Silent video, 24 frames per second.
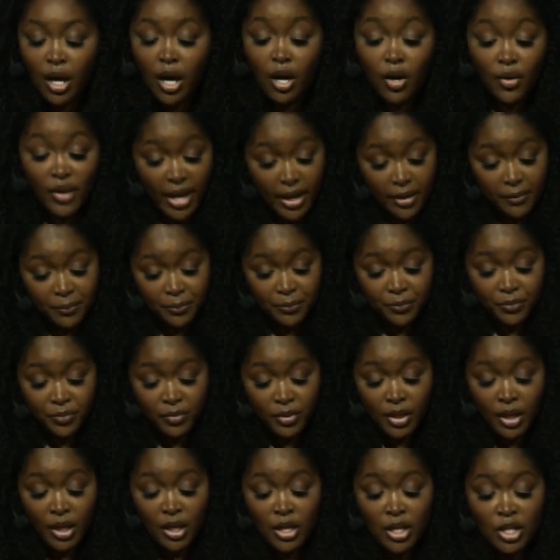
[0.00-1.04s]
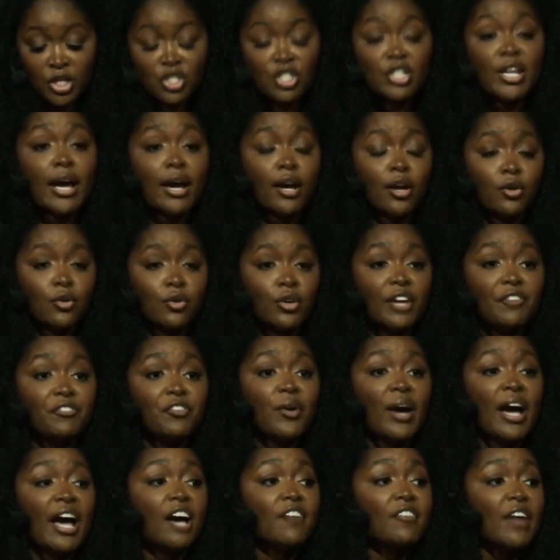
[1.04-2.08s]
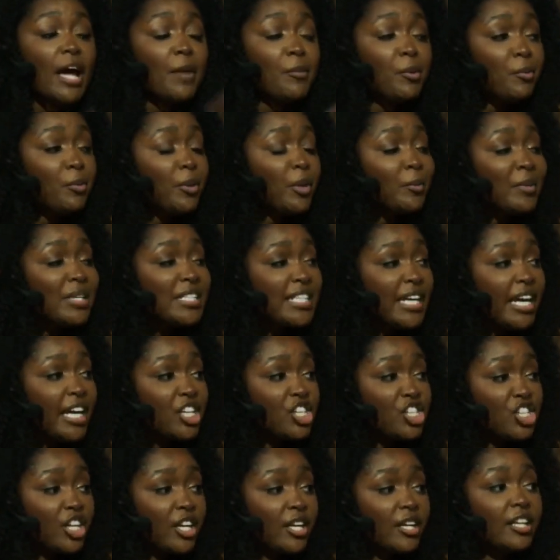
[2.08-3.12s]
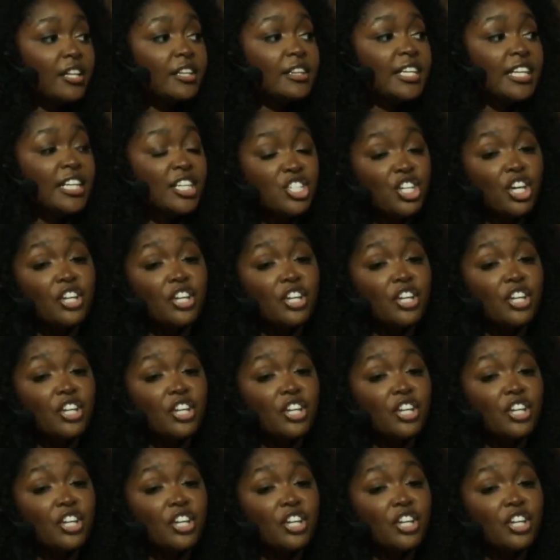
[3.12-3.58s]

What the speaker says: Okay. Now, if you have hyperpigmentation, these